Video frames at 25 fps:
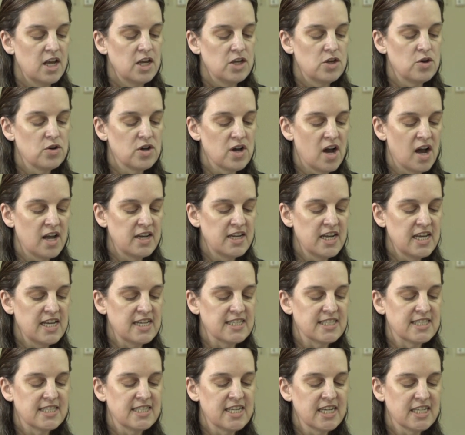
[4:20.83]
Uganda
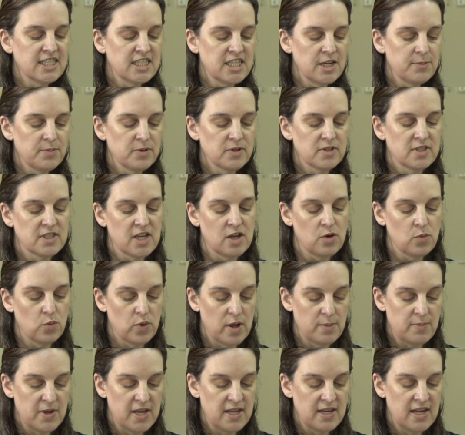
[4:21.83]
is 60%
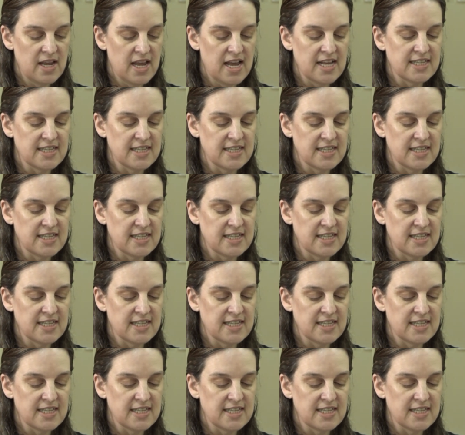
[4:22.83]
women,